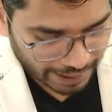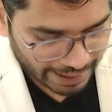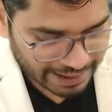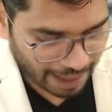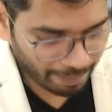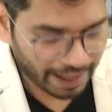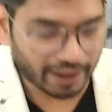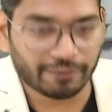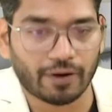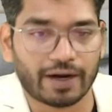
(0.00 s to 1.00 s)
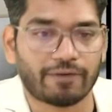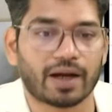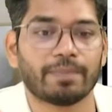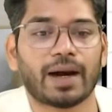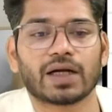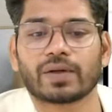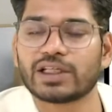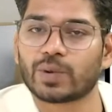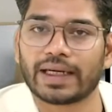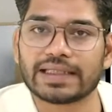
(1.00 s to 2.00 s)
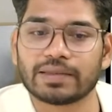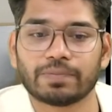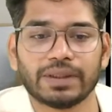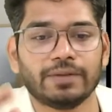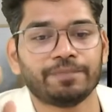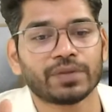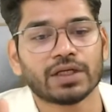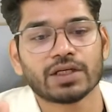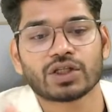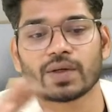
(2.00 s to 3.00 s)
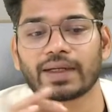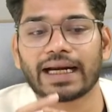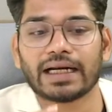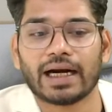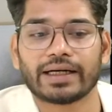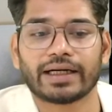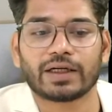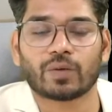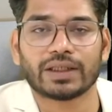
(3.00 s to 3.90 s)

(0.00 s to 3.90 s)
Exam pattern for FRM Part 1 is very simple. So you will get 100